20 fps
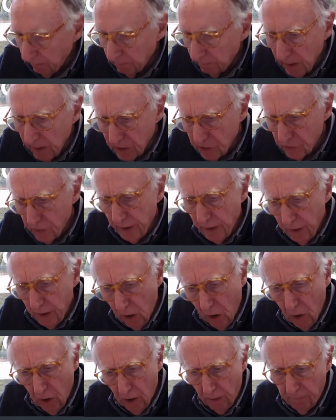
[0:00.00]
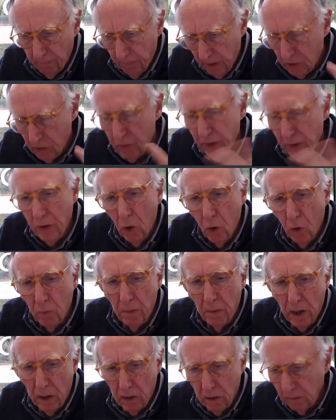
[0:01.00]
measuring it all up, measuring the
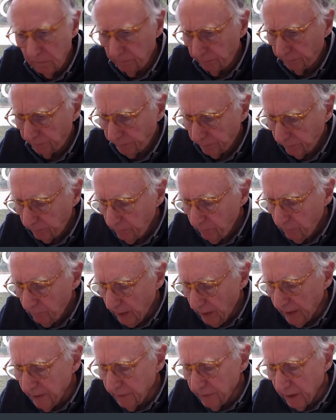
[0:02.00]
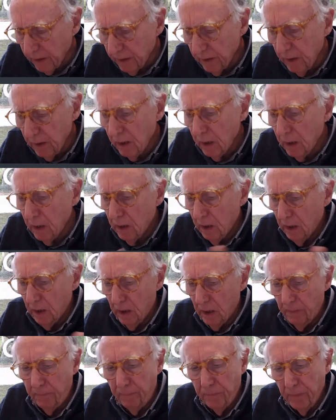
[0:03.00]
whole model, and then
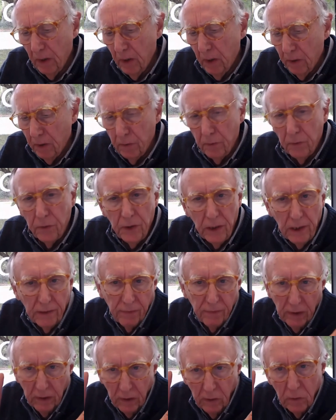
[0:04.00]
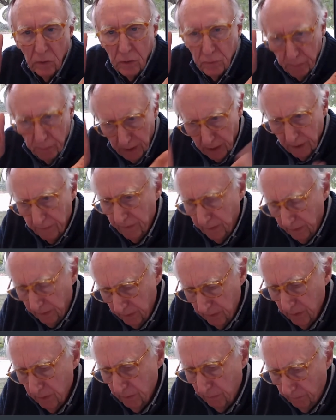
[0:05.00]
delivering huge
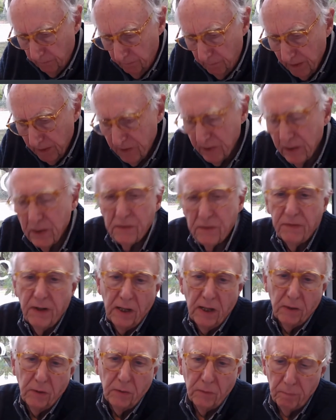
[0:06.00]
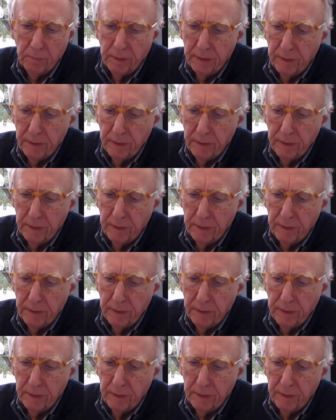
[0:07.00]
business value,